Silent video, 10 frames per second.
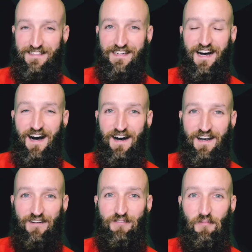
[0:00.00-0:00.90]

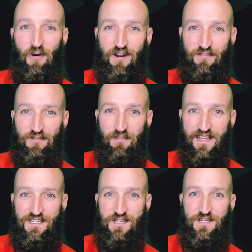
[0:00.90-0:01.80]
Uh, for more
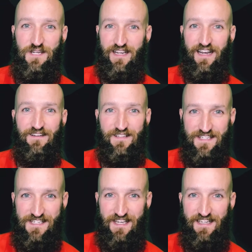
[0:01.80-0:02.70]
information, check out
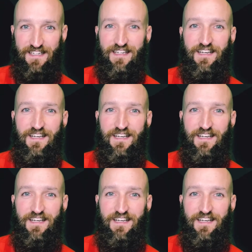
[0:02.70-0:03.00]
this site,